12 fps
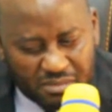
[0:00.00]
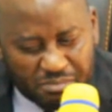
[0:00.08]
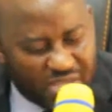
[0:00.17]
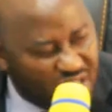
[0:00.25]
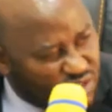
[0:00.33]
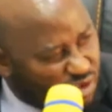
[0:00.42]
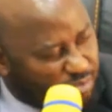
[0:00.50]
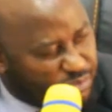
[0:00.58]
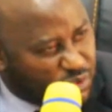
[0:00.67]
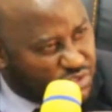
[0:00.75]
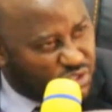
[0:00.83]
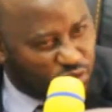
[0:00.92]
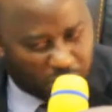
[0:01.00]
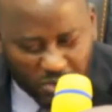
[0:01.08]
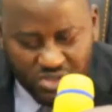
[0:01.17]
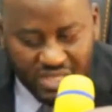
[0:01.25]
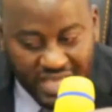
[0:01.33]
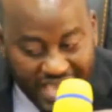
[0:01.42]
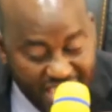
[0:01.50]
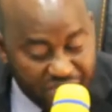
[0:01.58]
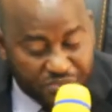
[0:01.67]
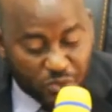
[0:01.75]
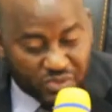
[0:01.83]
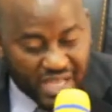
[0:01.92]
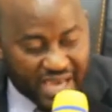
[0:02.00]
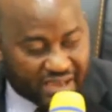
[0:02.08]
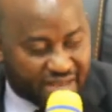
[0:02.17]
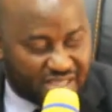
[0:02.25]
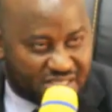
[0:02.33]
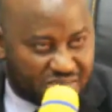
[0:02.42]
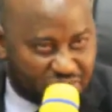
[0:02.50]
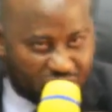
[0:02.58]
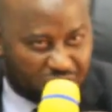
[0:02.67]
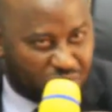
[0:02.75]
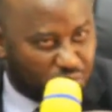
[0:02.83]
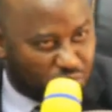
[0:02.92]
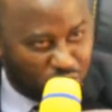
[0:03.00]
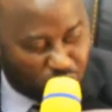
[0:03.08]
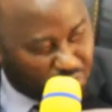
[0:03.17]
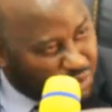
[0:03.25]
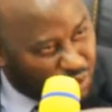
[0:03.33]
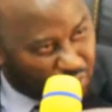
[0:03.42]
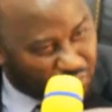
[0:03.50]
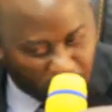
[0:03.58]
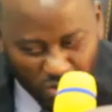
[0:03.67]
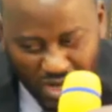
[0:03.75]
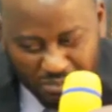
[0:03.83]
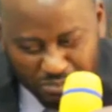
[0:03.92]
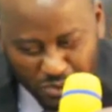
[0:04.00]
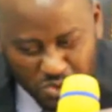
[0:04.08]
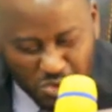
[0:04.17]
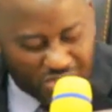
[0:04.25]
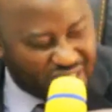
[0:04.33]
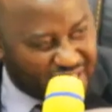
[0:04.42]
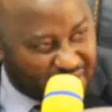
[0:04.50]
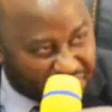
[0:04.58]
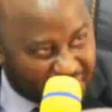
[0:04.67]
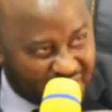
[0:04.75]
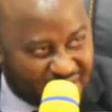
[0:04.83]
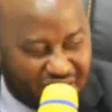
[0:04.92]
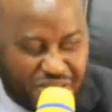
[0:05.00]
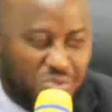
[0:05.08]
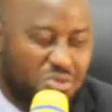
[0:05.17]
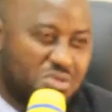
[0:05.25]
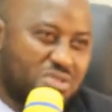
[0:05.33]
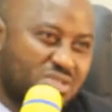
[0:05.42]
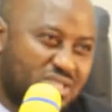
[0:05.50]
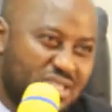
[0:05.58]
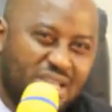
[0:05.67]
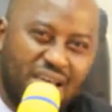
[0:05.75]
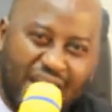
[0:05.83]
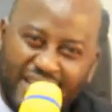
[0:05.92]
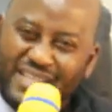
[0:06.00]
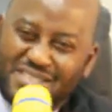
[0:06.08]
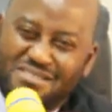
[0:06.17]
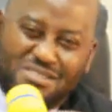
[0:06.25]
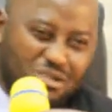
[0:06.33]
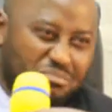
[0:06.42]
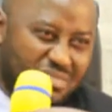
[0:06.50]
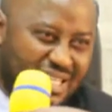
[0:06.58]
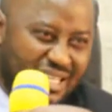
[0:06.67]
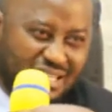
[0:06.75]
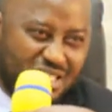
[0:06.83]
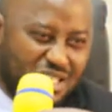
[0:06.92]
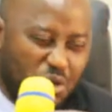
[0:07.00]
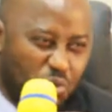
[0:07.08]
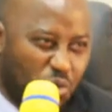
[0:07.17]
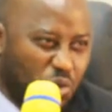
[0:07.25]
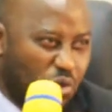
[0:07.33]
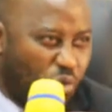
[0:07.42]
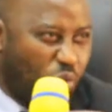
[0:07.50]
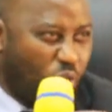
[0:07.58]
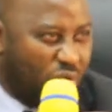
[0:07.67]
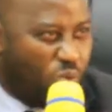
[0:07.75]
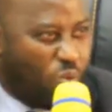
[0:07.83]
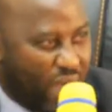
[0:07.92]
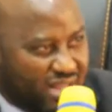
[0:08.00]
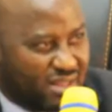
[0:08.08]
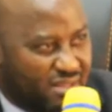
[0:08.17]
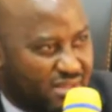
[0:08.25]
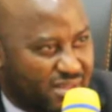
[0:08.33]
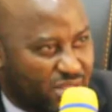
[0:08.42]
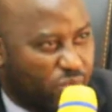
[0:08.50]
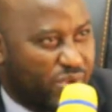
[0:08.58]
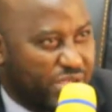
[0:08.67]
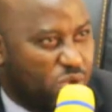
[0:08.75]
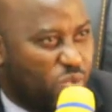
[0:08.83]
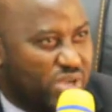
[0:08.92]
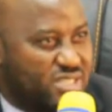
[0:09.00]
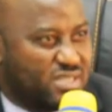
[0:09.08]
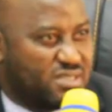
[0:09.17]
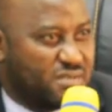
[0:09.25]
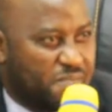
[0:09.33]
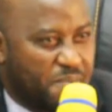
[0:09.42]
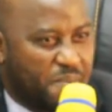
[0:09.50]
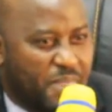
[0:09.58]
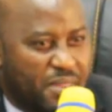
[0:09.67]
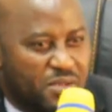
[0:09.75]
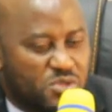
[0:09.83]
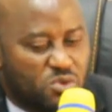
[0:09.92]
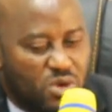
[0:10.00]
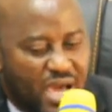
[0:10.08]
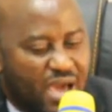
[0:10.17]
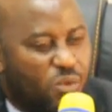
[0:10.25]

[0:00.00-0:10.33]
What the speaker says: Based on procedure, because if you digress from rule of law and procedure, then definitely you will not succeed, and then some things will not work well the way you want it. So I